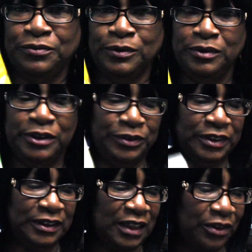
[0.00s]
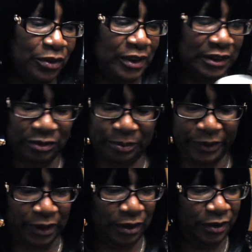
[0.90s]
fruit juices. I thought this was
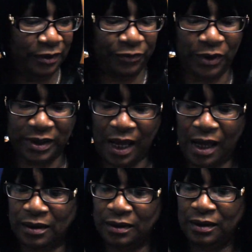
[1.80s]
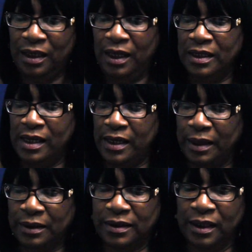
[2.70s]
pretty good for $1. And
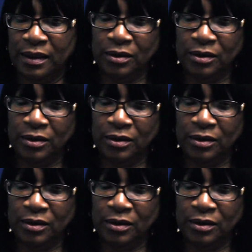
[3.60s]
I think